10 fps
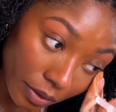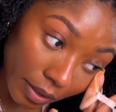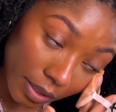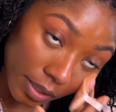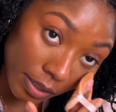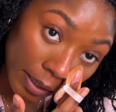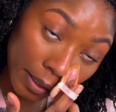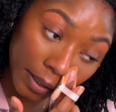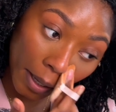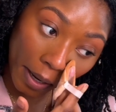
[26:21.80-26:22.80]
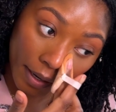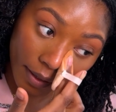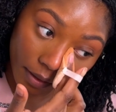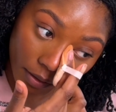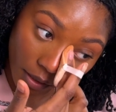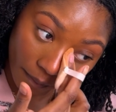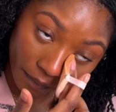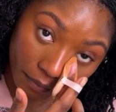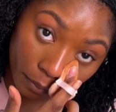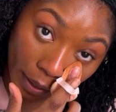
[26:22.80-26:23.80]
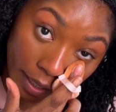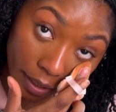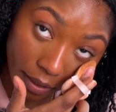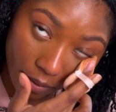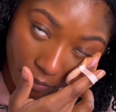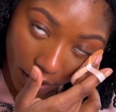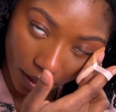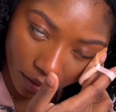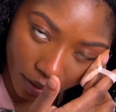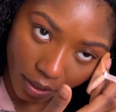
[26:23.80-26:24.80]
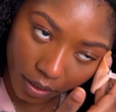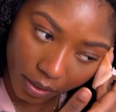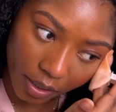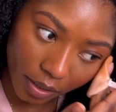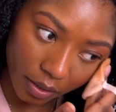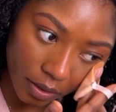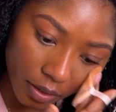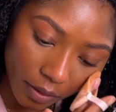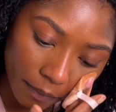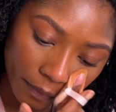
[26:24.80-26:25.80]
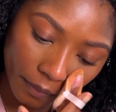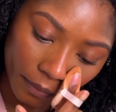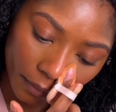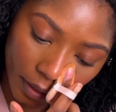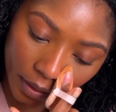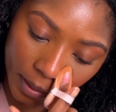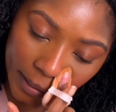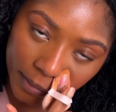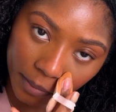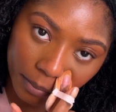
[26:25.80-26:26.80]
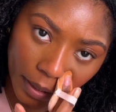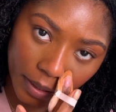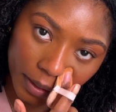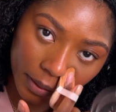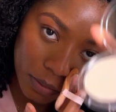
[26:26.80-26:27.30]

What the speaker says: you can see, it is brightening up, right? Like, it is this basically